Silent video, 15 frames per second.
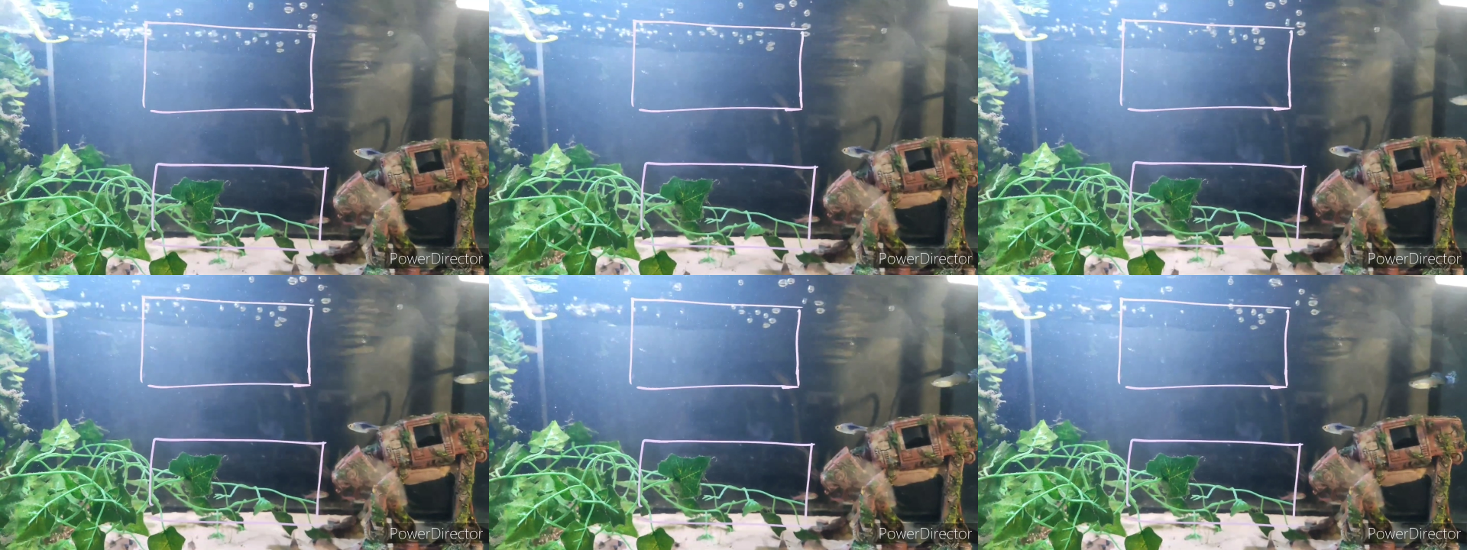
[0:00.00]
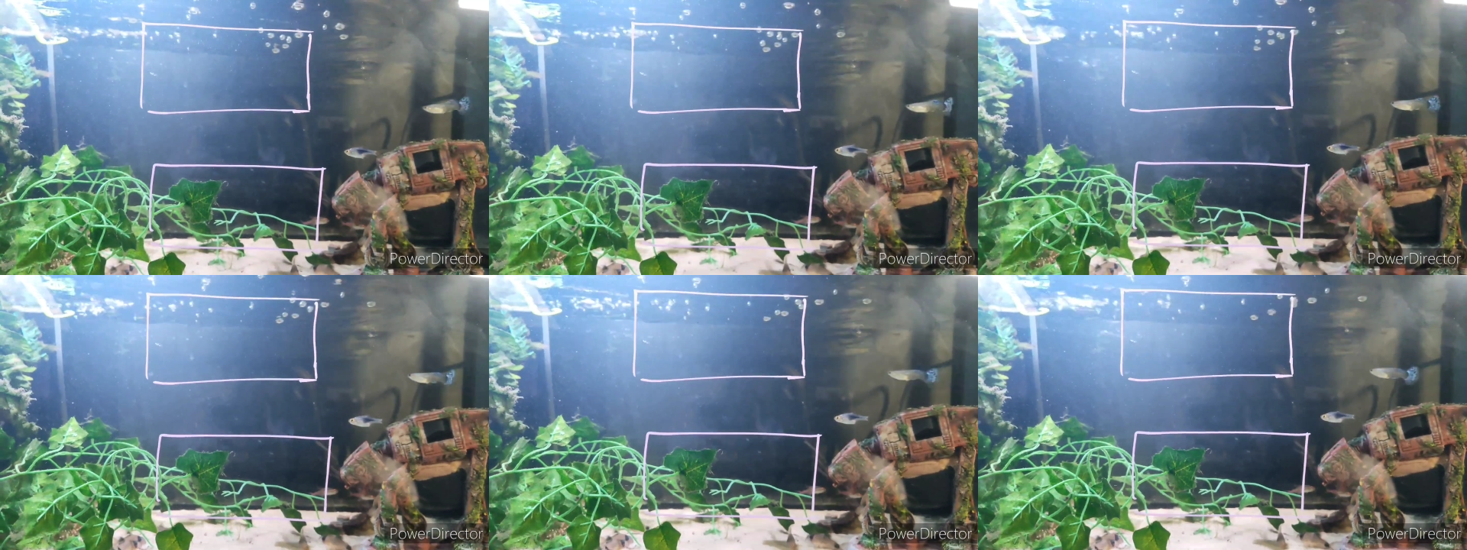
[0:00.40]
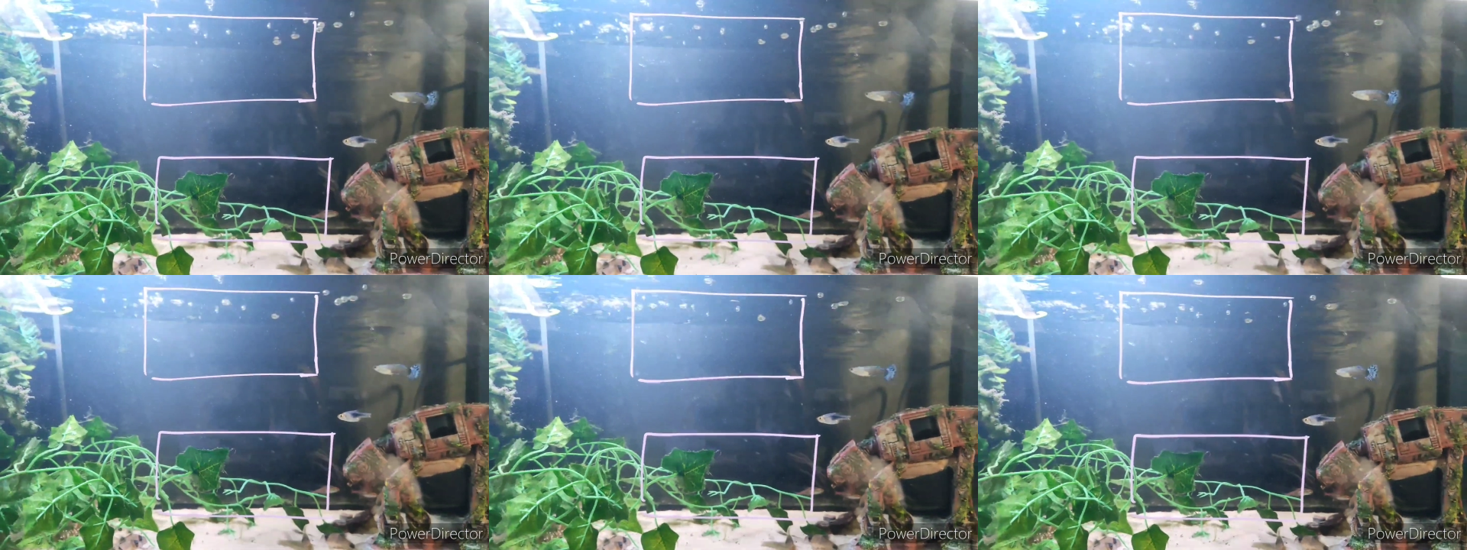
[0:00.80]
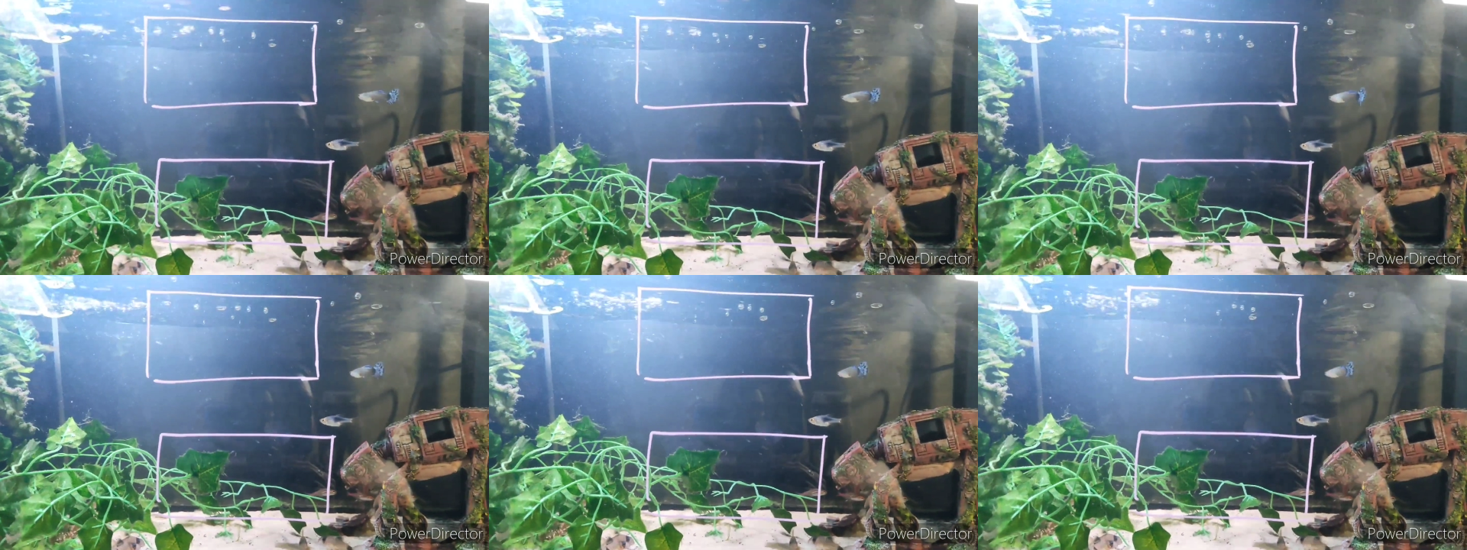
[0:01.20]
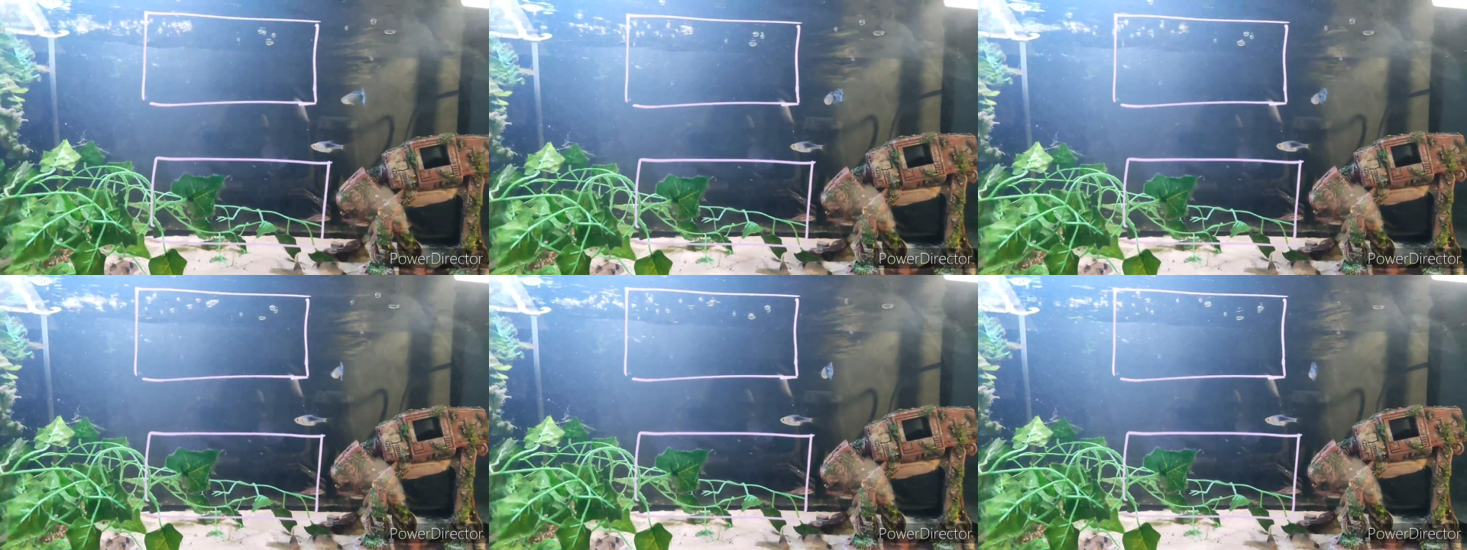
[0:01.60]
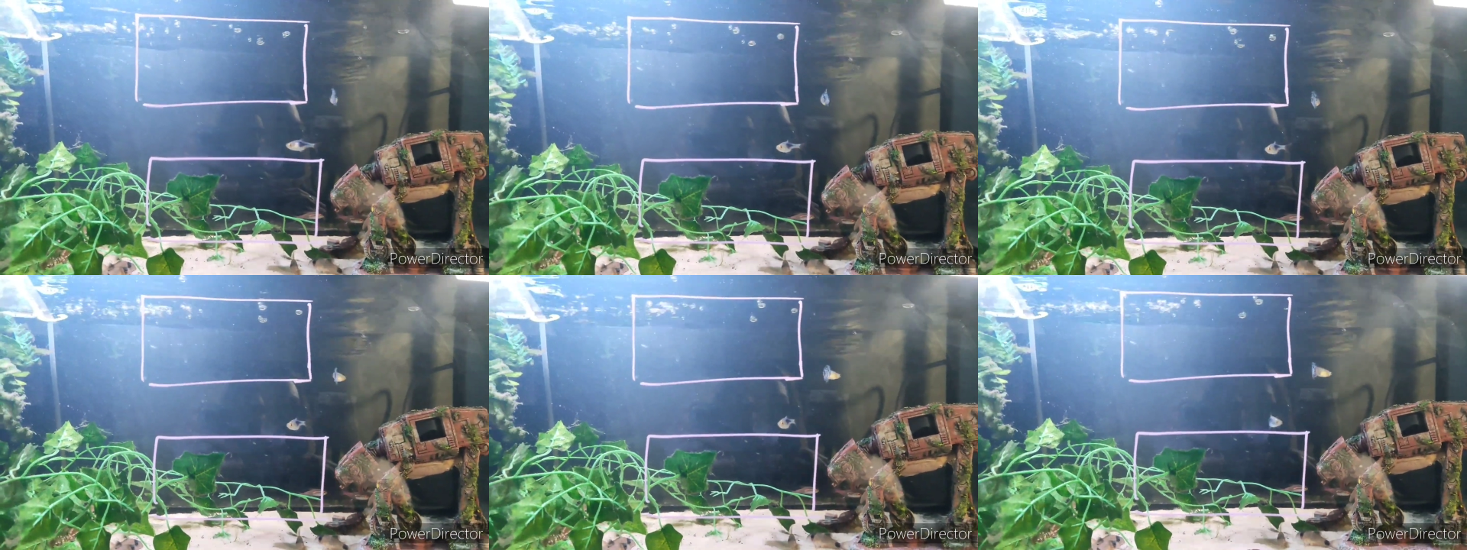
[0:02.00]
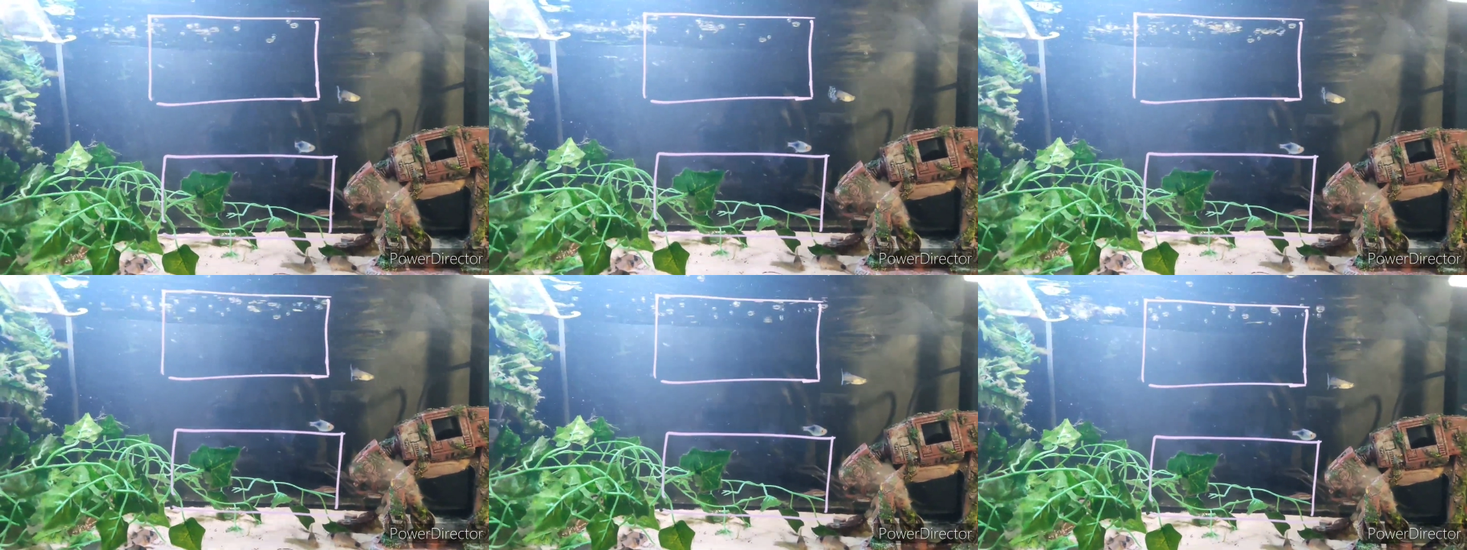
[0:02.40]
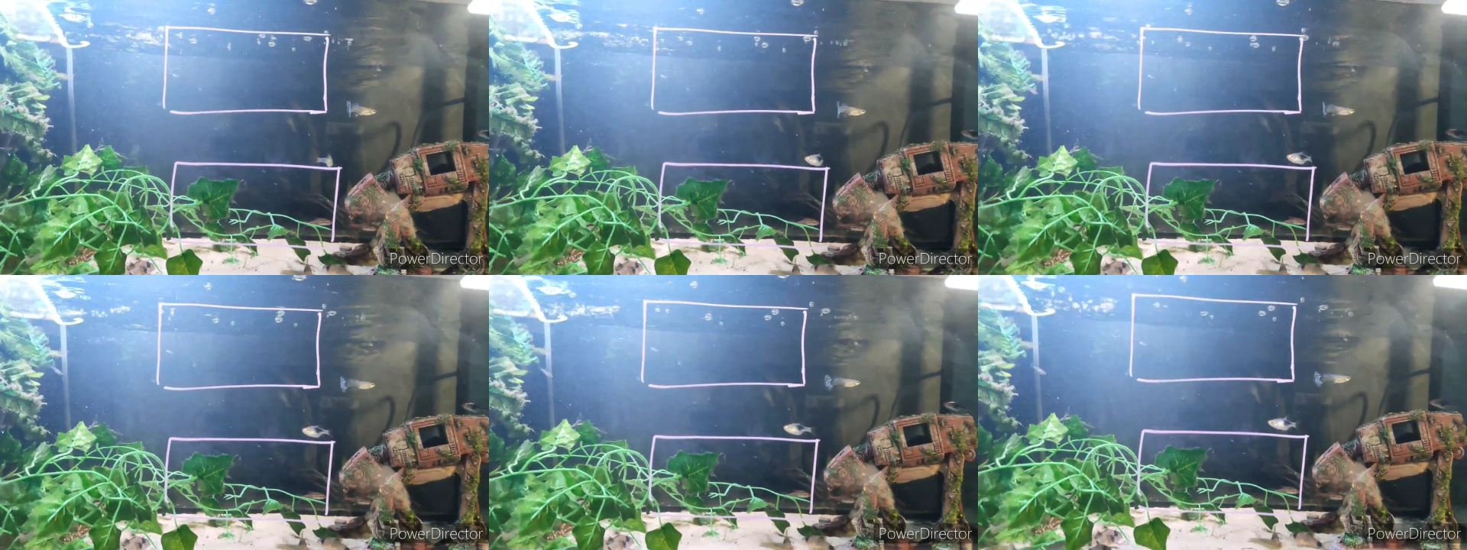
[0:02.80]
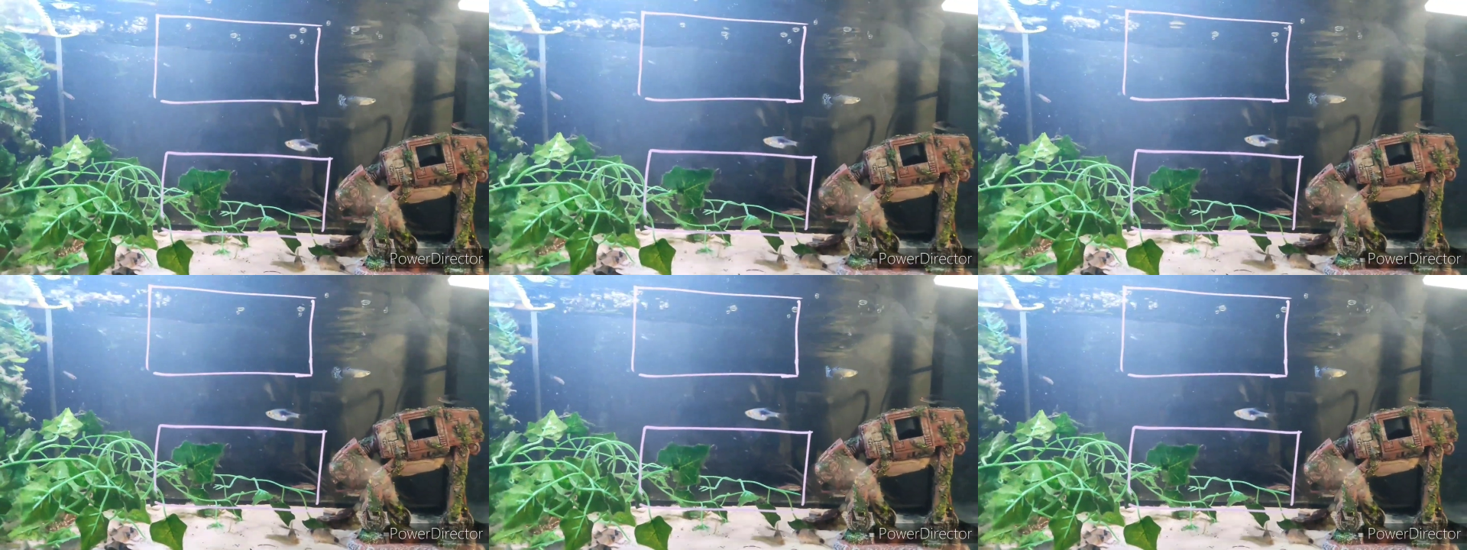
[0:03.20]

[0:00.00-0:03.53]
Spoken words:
No face is visible, so there are no lips to read.